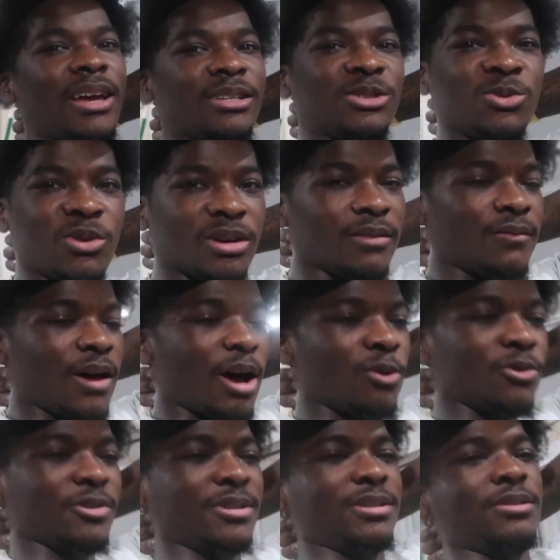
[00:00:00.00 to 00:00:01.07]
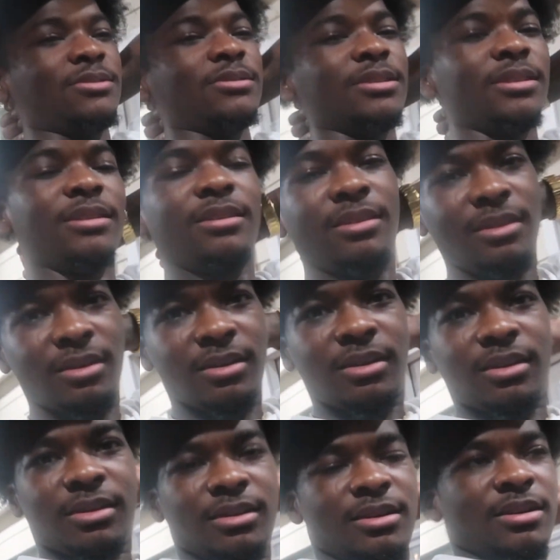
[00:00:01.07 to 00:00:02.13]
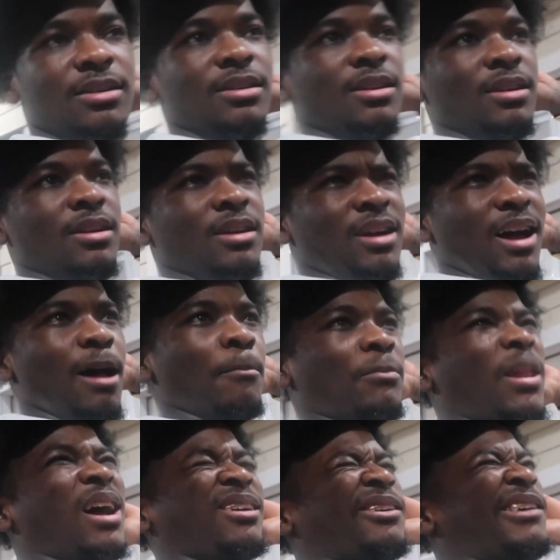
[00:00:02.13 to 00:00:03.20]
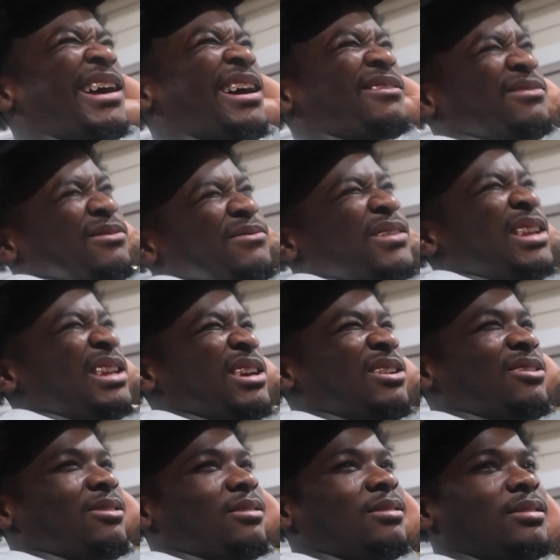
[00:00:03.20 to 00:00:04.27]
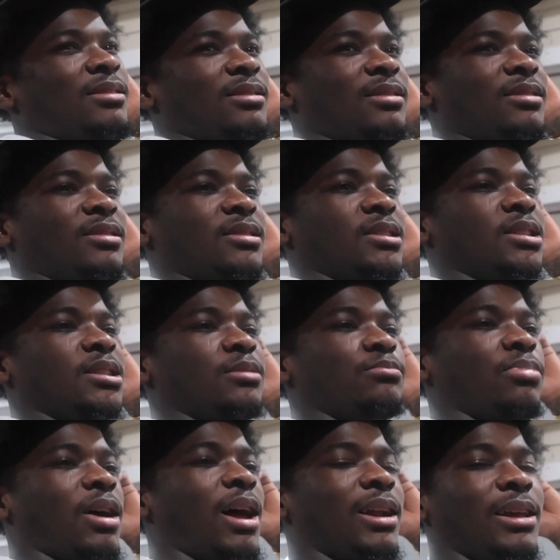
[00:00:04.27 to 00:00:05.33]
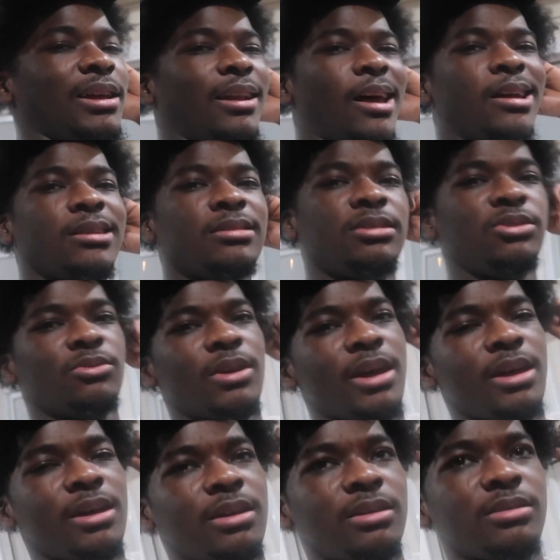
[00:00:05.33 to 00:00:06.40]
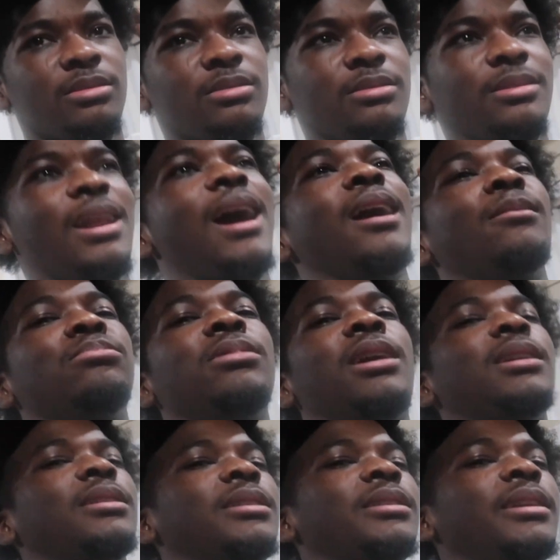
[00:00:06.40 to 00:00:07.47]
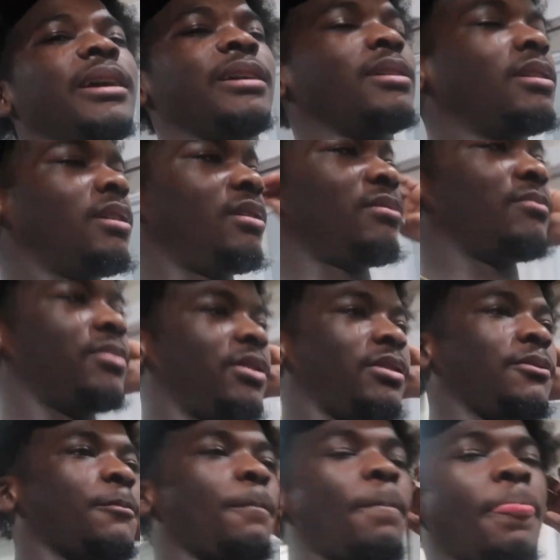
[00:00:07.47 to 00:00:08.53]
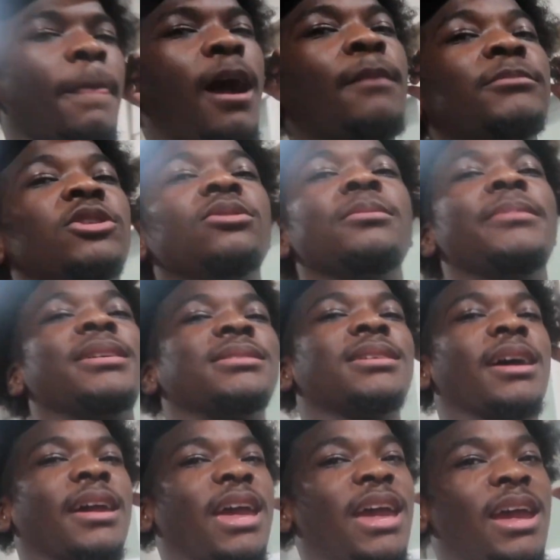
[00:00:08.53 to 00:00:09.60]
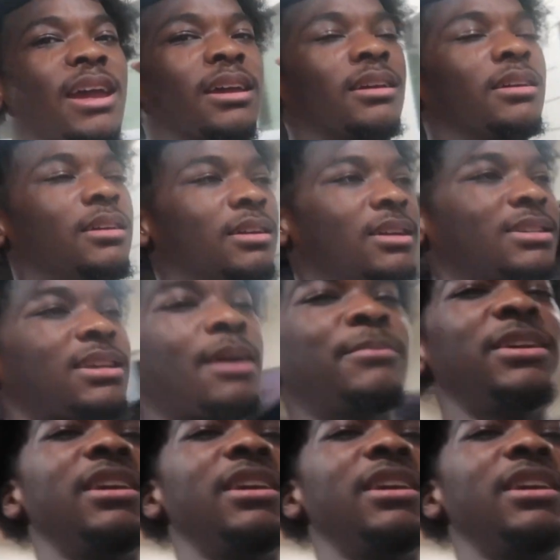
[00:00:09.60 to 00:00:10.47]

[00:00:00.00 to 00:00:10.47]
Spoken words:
like 12 hours, so I'm not gonna have a video probably in like 2 days. Nah, probably a day. But I'm gonna do the best I can, because I'll be